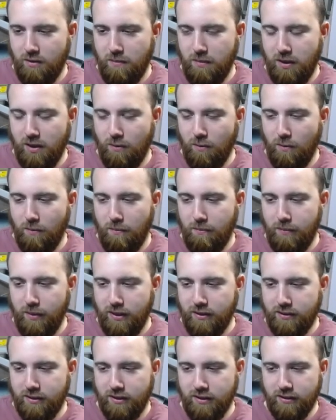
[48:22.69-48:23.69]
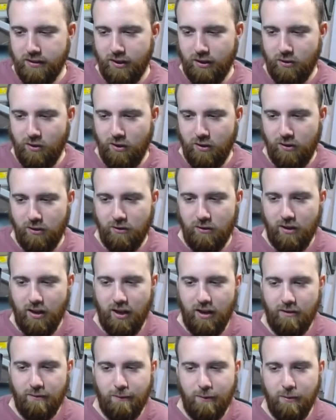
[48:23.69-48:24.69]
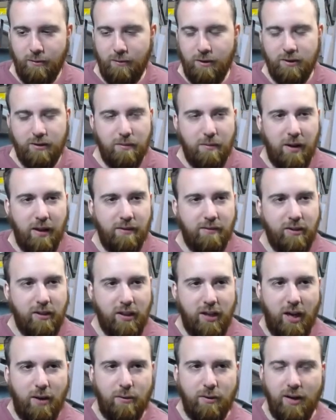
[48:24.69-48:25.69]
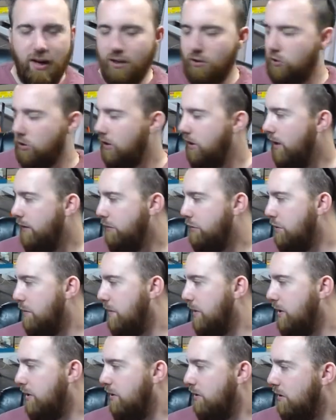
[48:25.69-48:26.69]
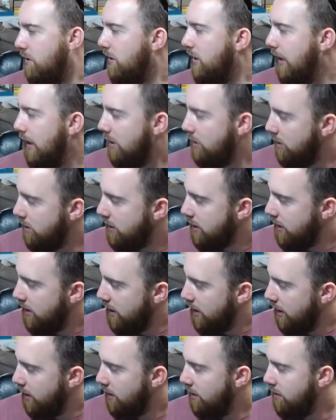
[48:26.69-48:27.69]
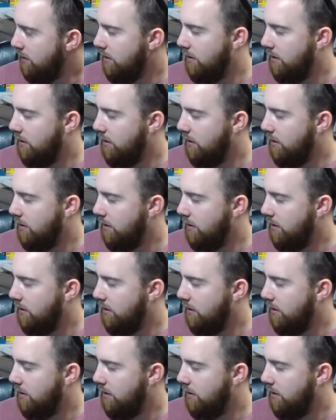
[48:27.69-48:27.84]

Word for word: Been a bit since I caught you live. Well, welcome, Havoc. Yeah, we're actually live streaming a little later tonight.